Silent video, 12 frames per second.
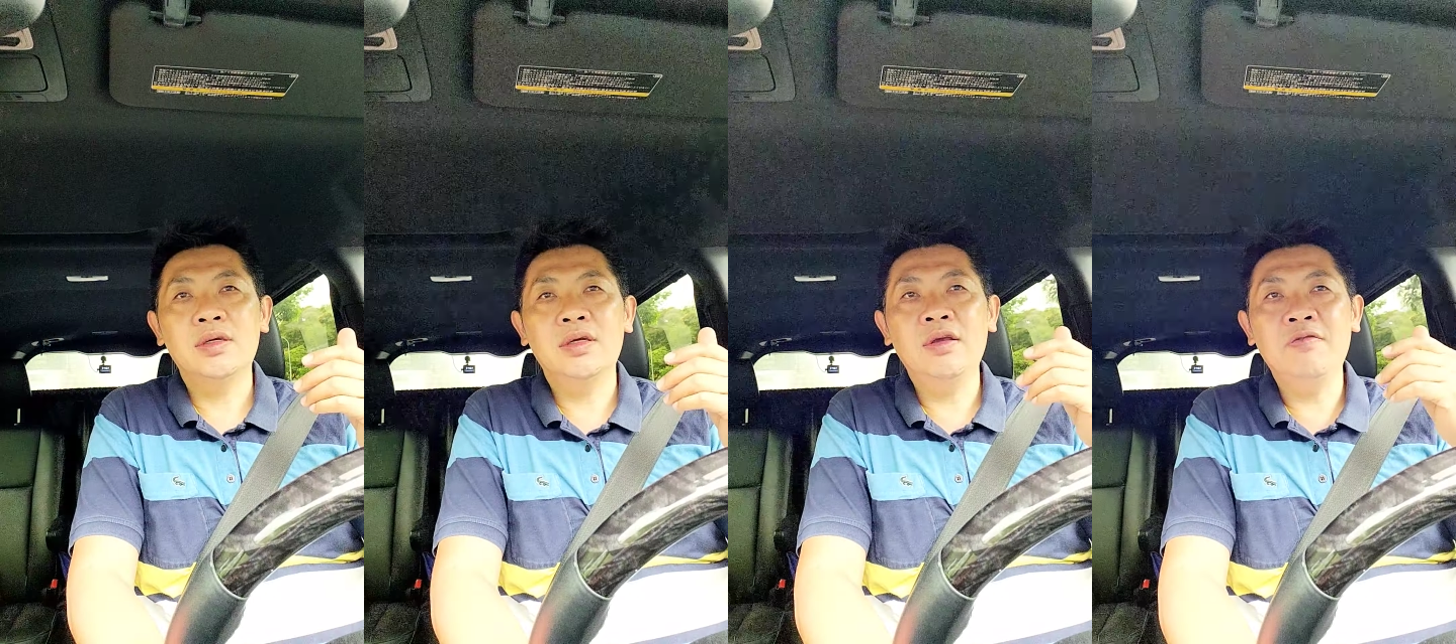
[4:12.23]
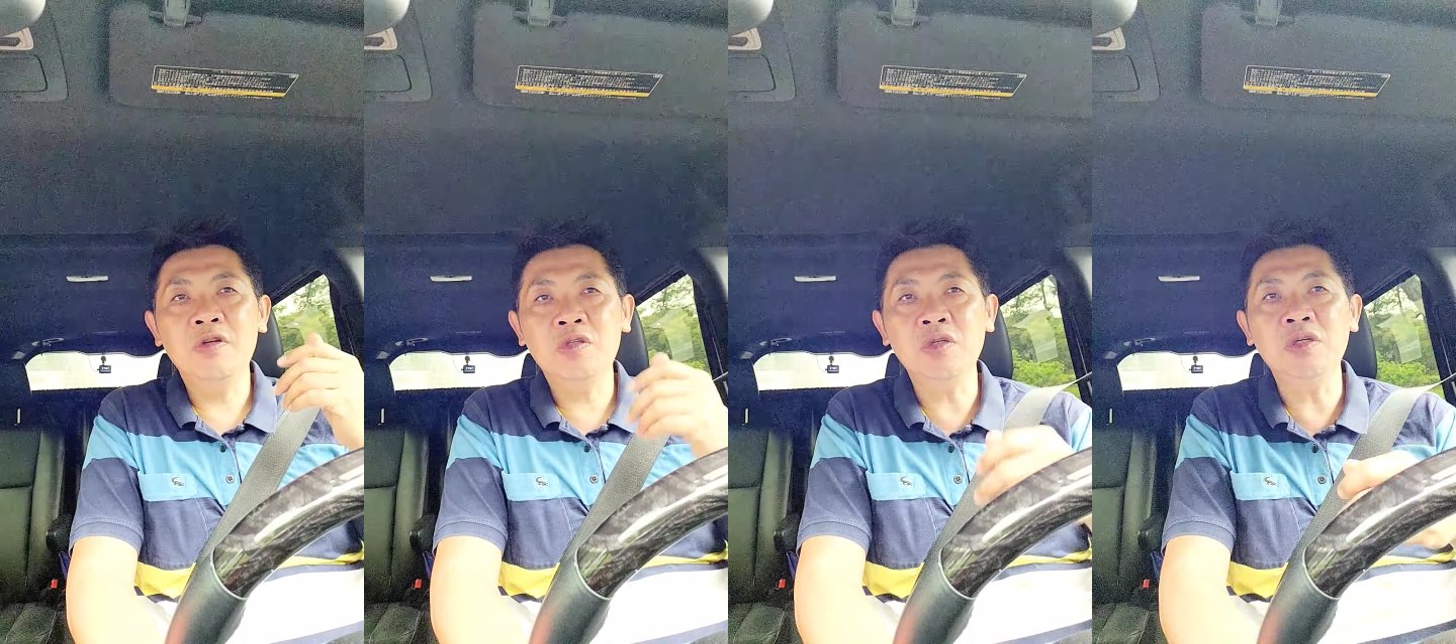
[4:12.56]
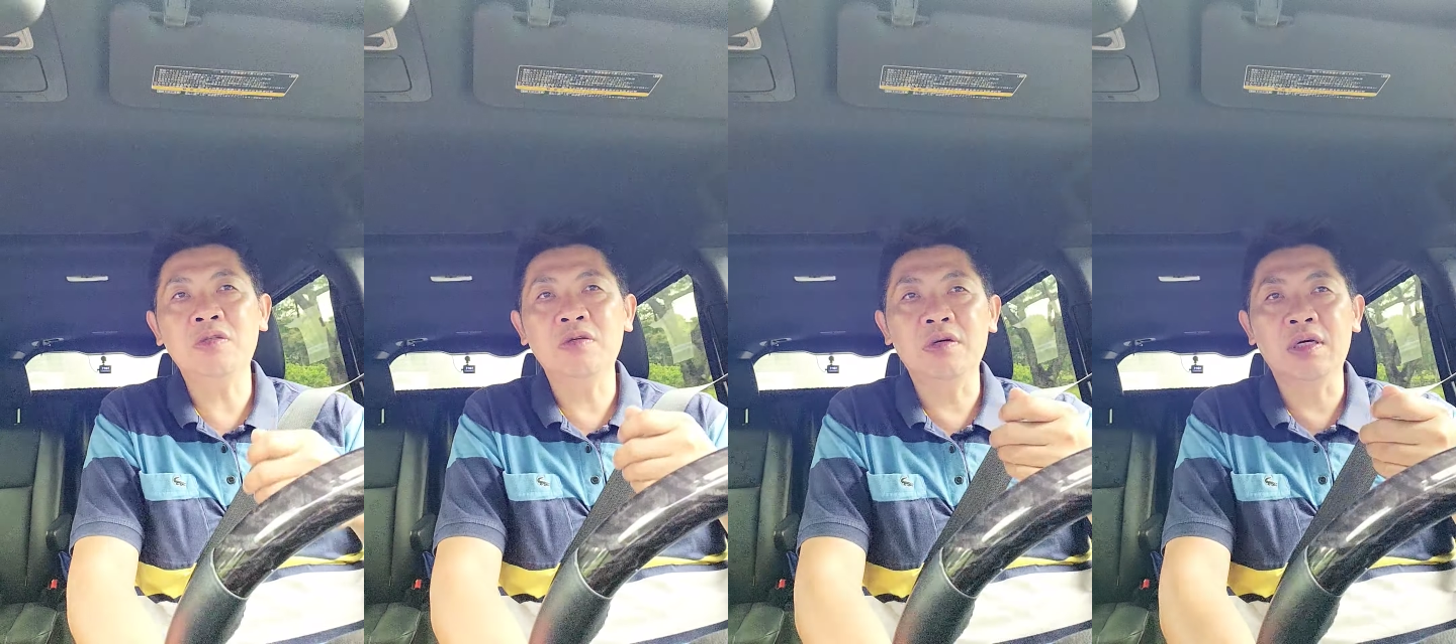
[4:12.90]
if you switch
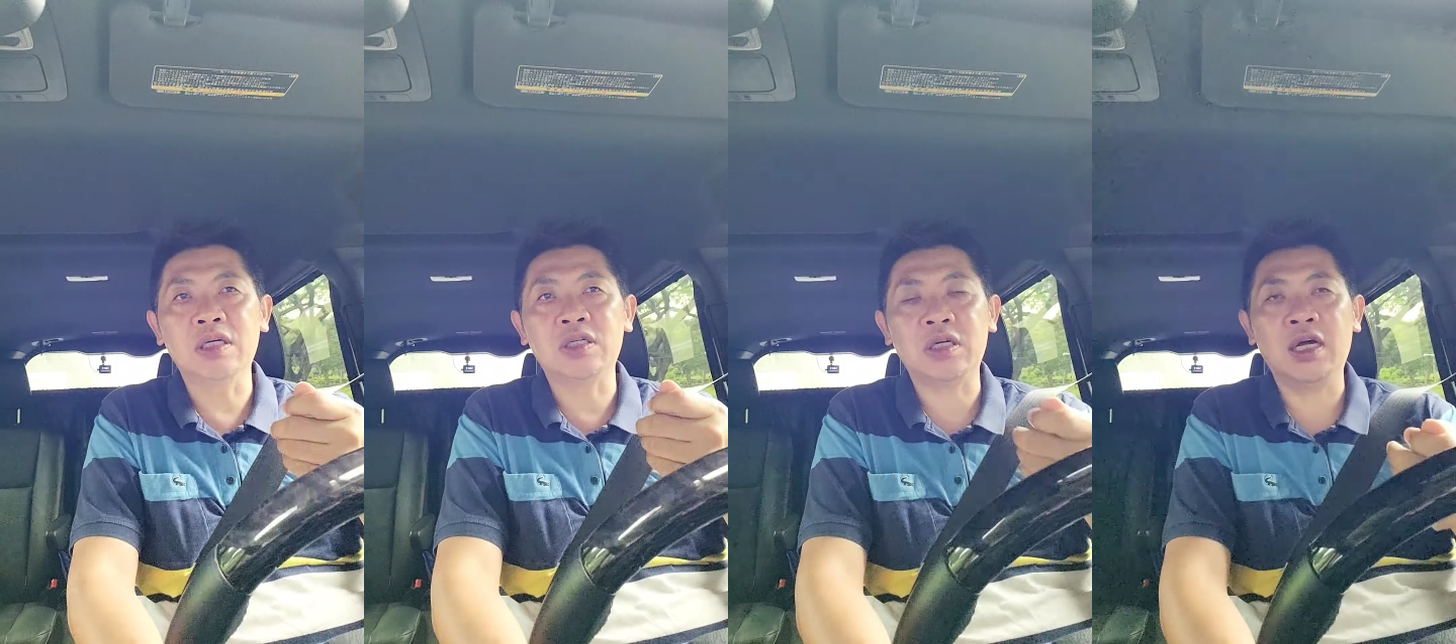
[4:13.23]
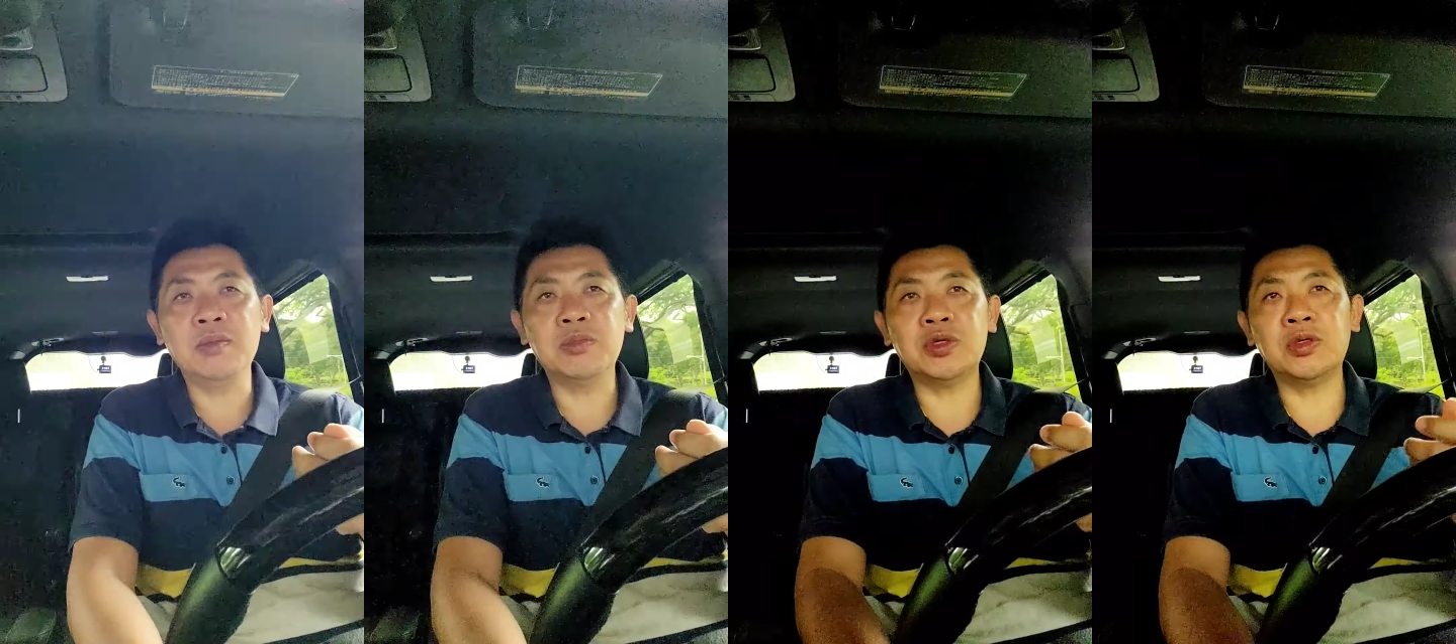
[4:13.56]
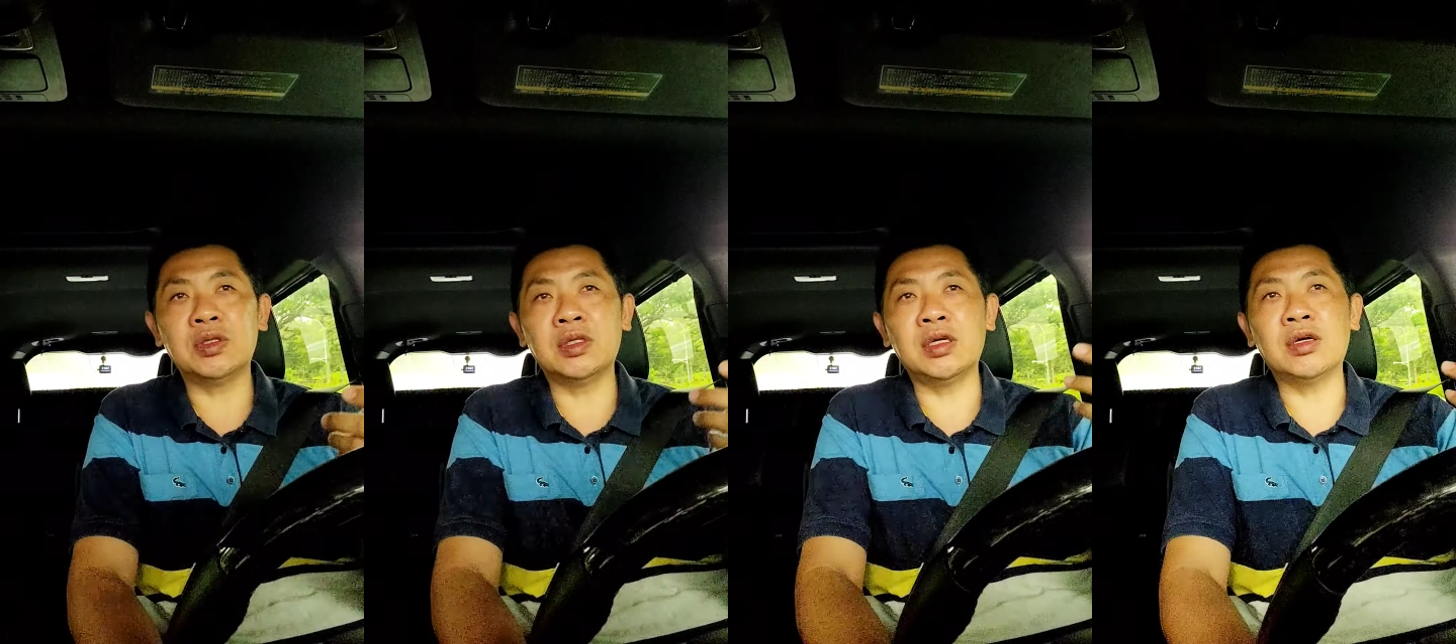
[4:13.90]
to a dry
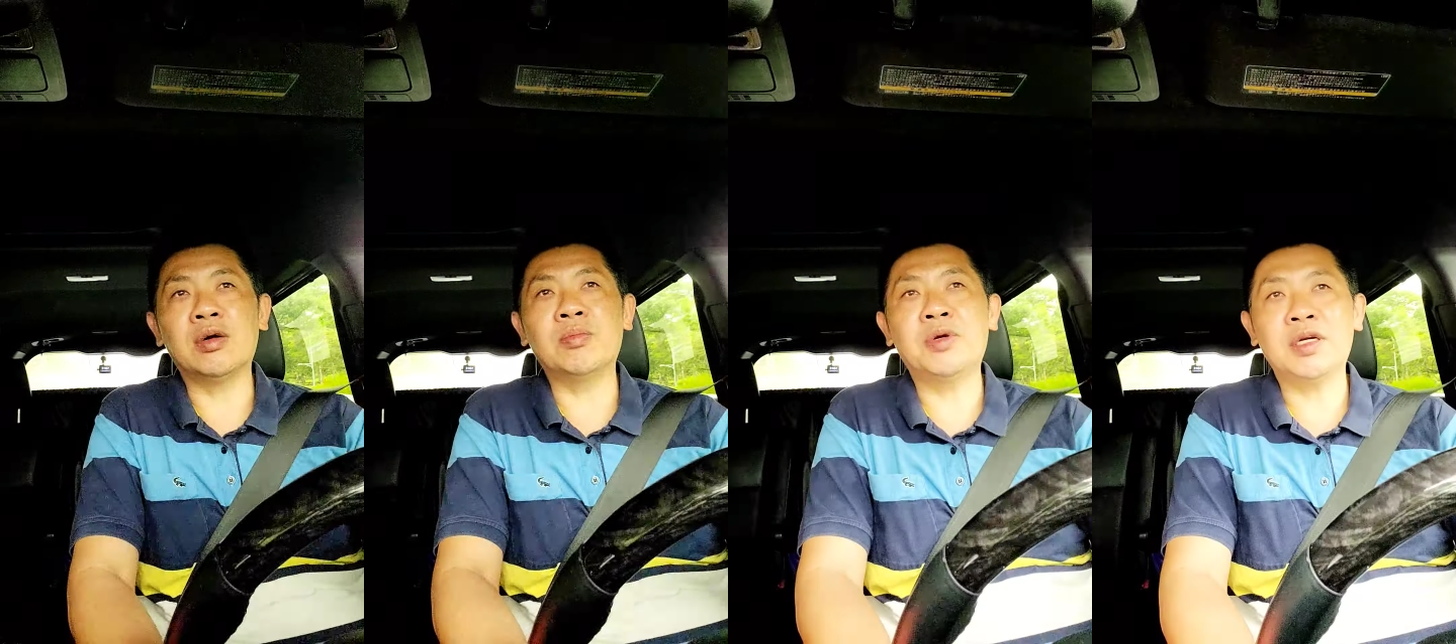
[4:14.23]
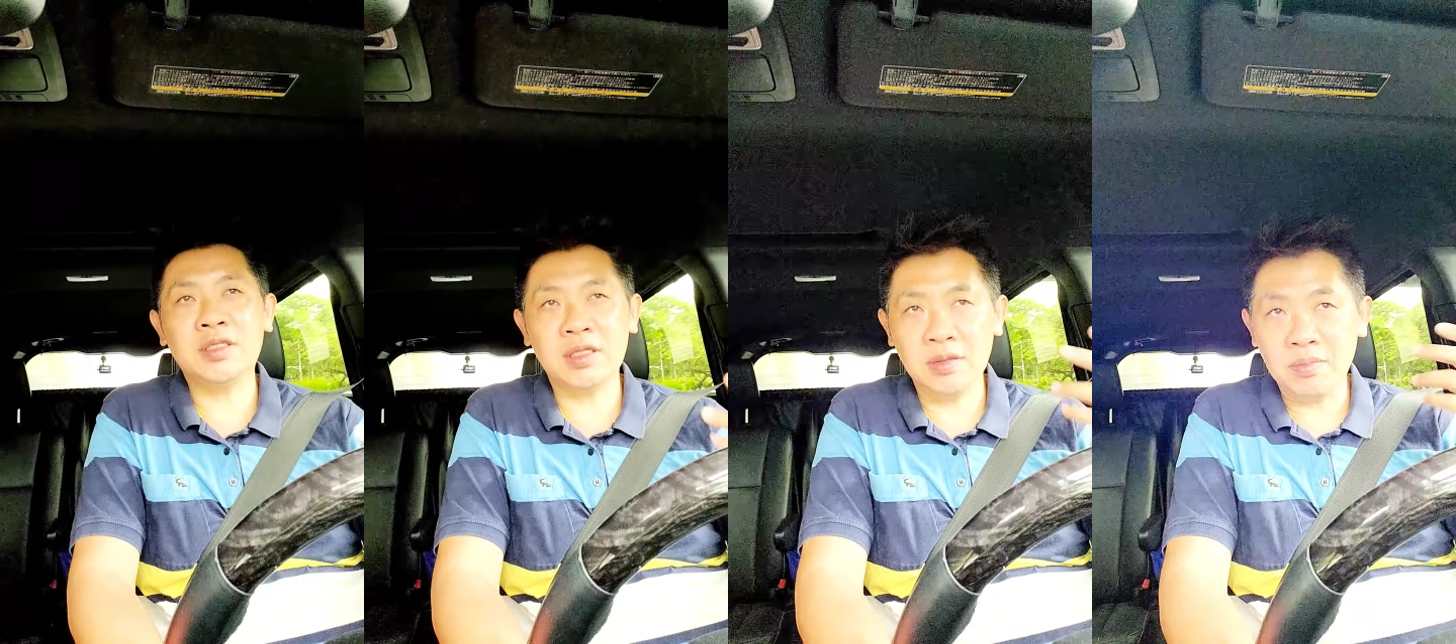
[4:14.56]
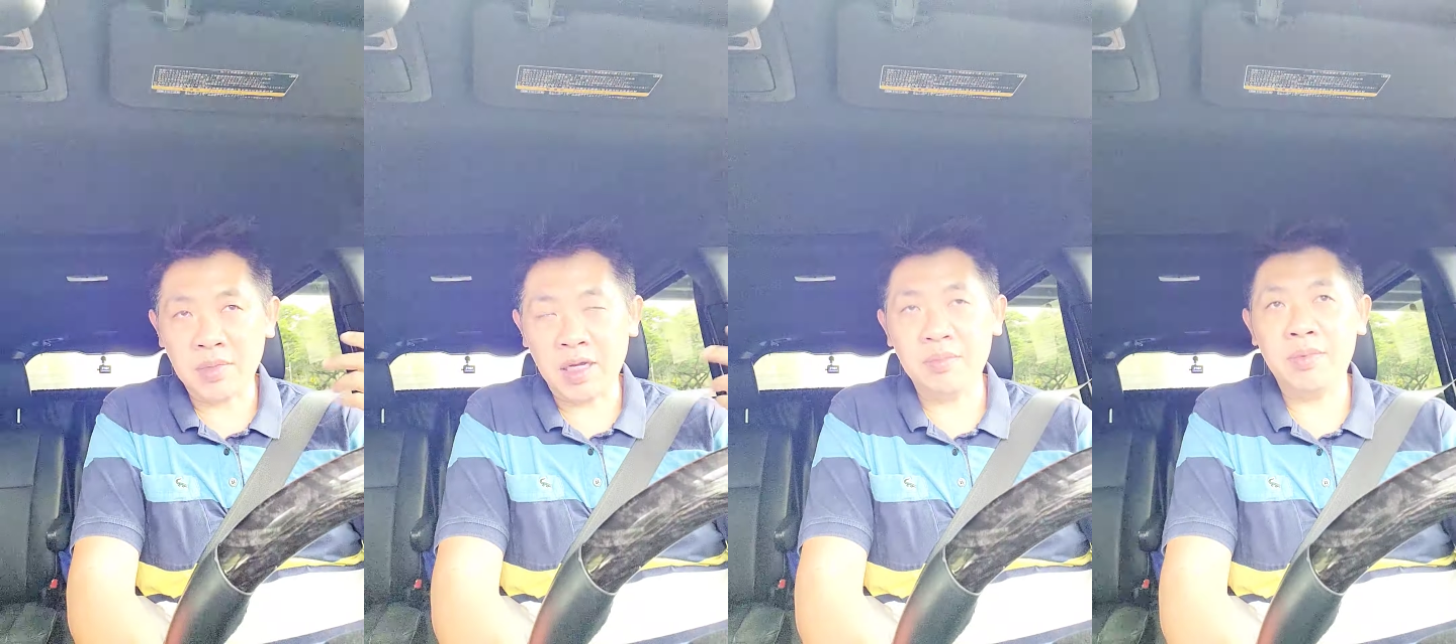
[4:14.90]
mode, the compressor
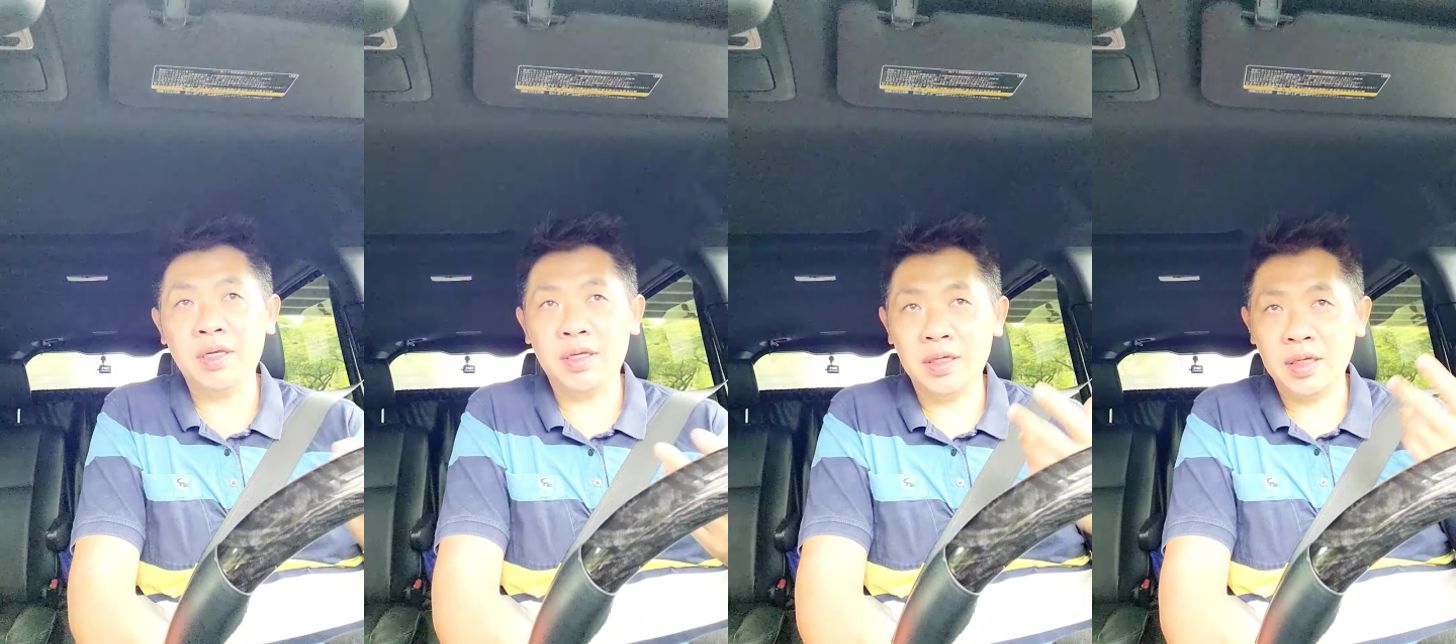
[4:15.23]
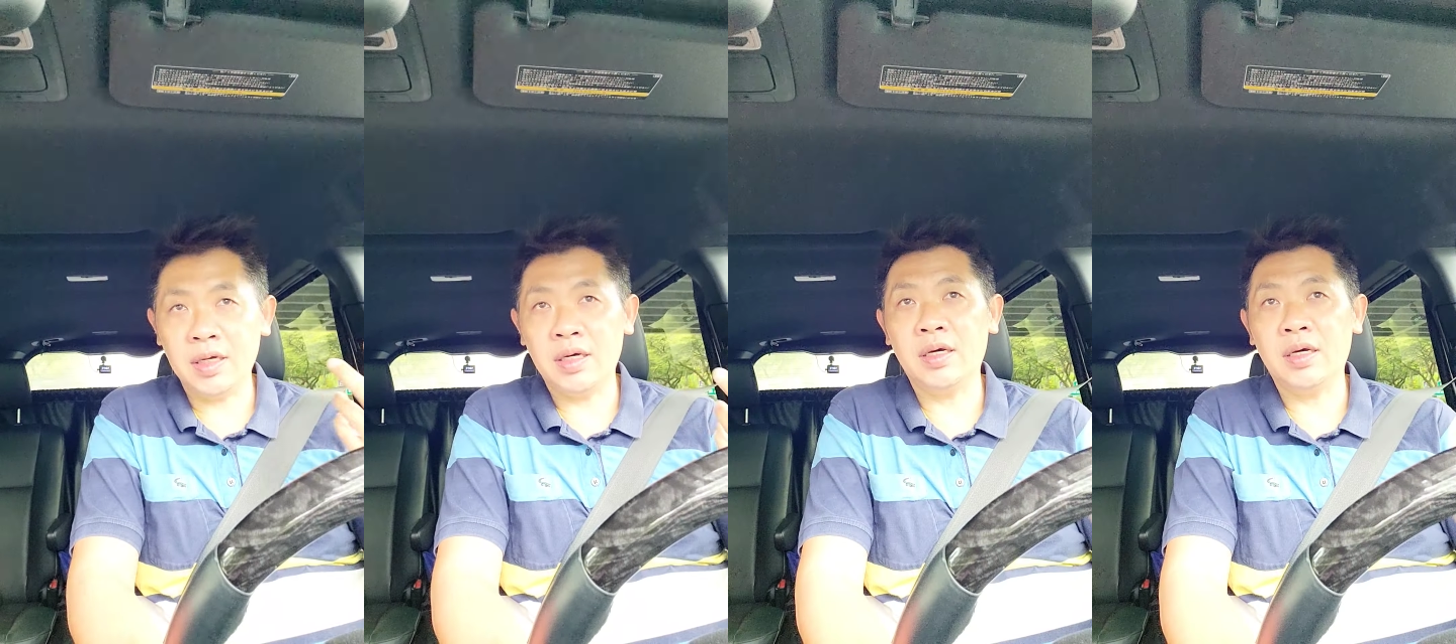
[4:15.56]
might be